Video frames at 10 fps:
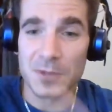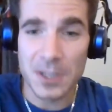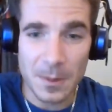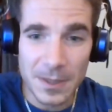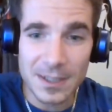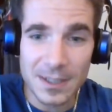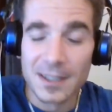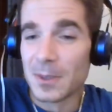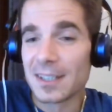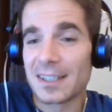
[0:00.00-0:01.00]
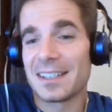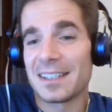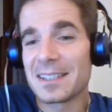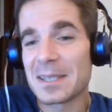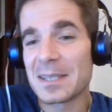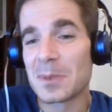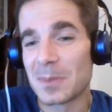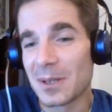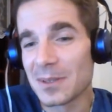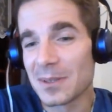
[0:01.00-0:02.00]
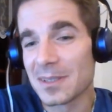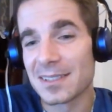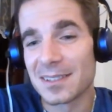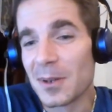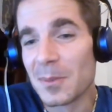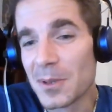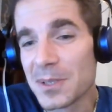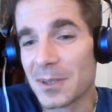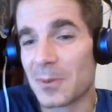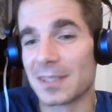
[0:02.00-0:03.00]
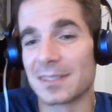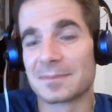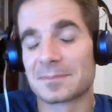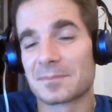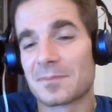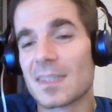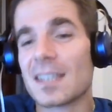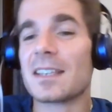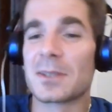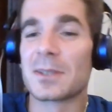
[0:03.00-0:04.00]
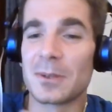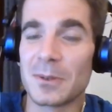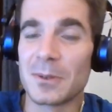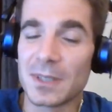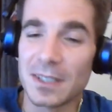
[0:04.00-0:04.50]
from Czech Republic. Well, it's simple because almost no one. So with